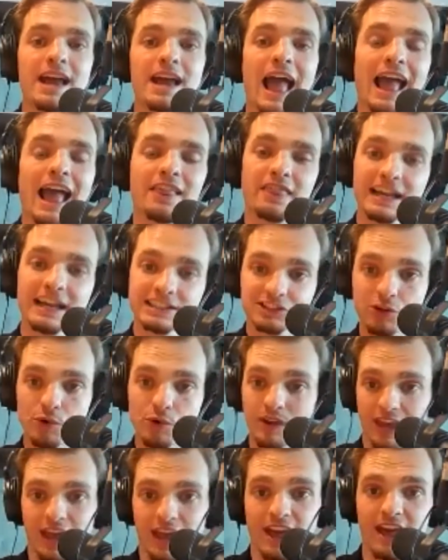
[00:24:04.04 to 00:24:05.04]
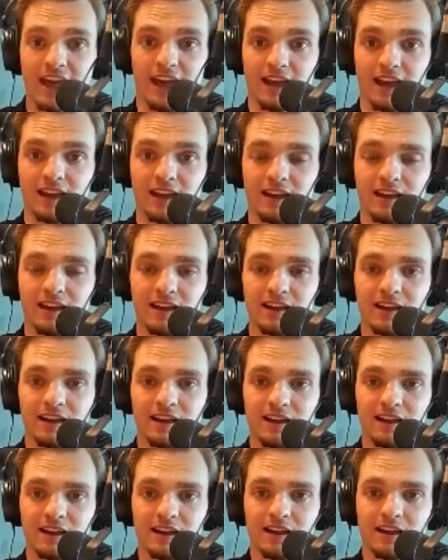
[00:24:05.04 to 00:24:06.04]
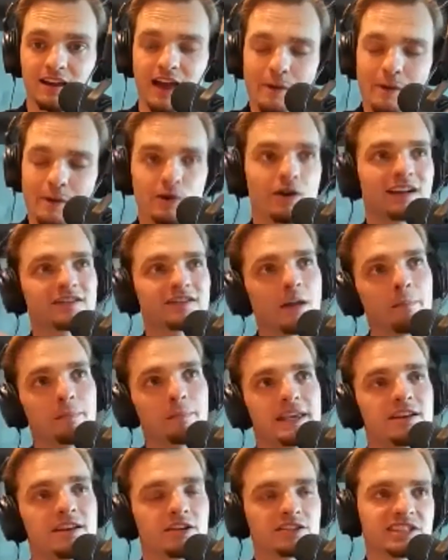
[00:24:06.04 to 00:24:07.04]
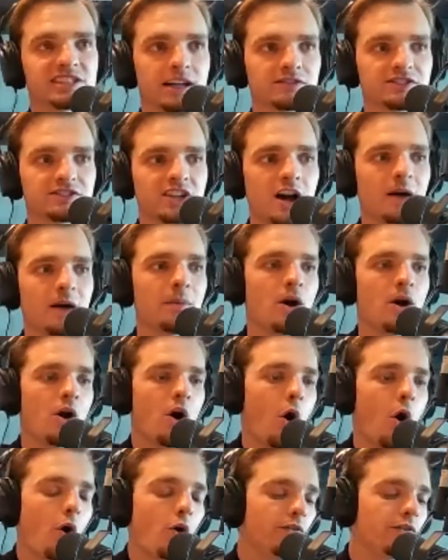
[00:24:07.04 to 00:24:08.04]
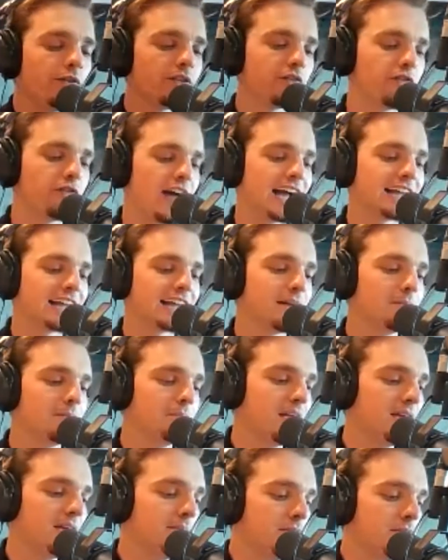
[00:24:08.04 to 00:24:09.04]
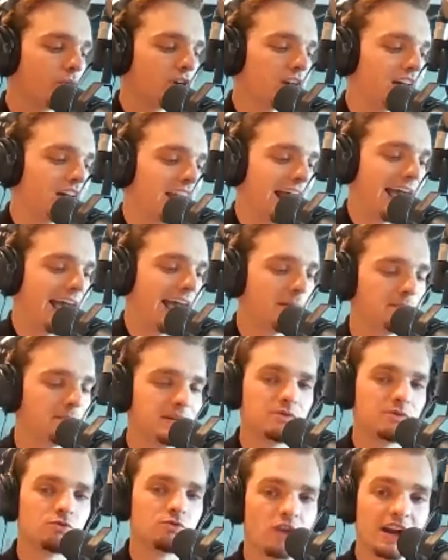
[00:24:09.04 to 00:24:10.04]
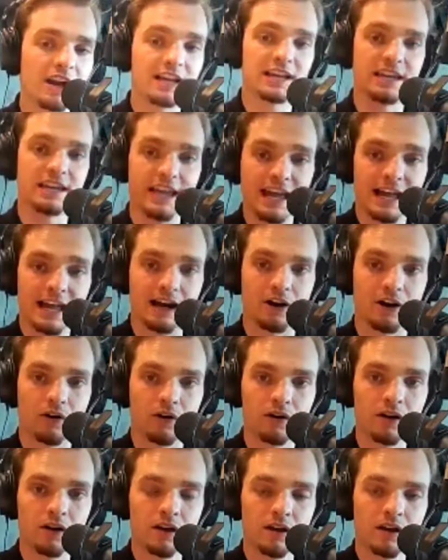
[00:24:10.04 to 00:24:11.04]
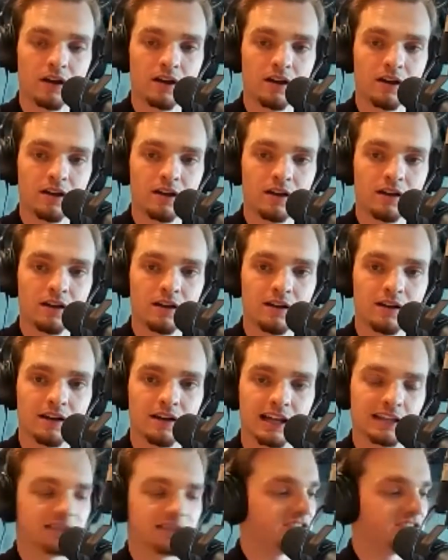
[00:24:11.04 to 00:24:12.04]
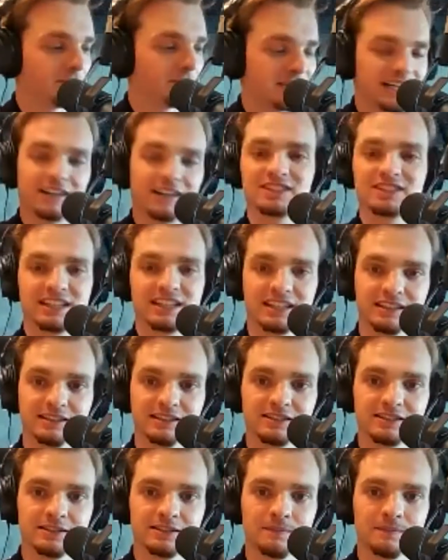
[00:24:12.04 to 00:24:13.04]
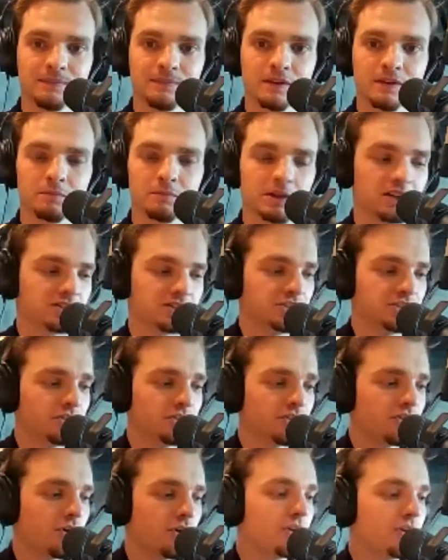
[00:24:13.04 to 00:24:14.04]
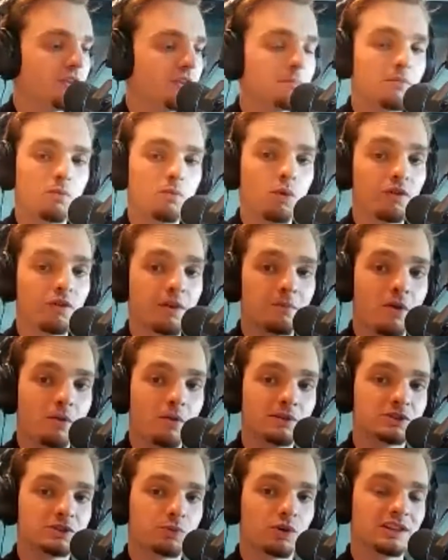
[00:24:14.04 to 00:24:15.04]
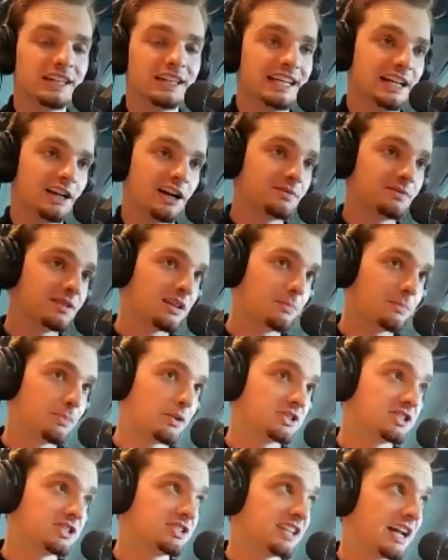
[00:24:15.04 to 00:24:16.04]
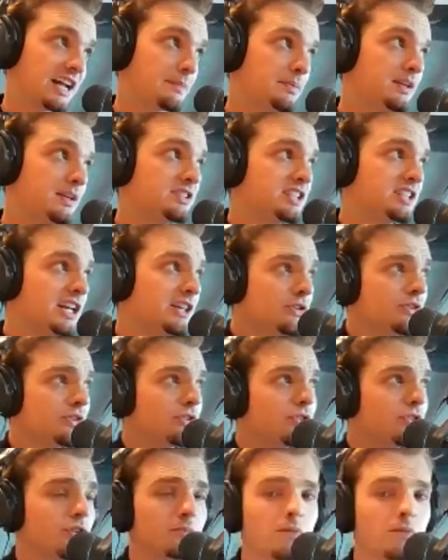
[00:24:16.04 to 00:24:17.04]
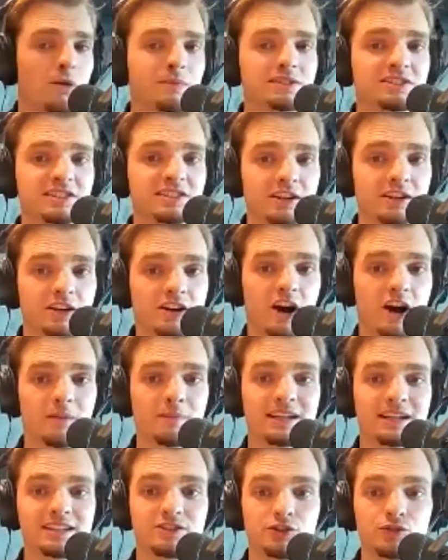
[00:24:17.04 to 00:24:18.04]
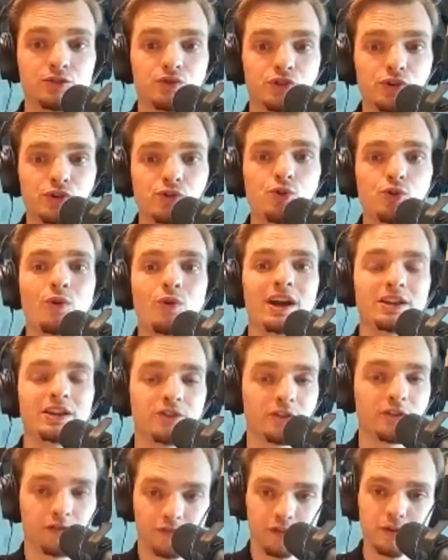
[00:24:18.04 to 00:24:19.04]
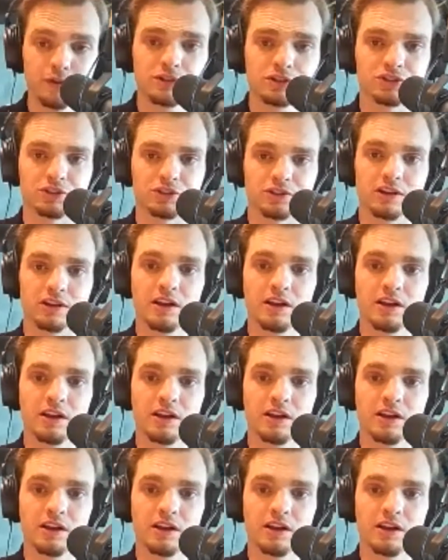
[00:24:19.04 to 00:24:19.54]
And that's okay. And we don't have to beat ourselves up over the fact that maybe we're not happy right now and somebody else is. Because you don't know what the moments were leading up to that person's happiness, and you don't know the moments that are coming to you in your future.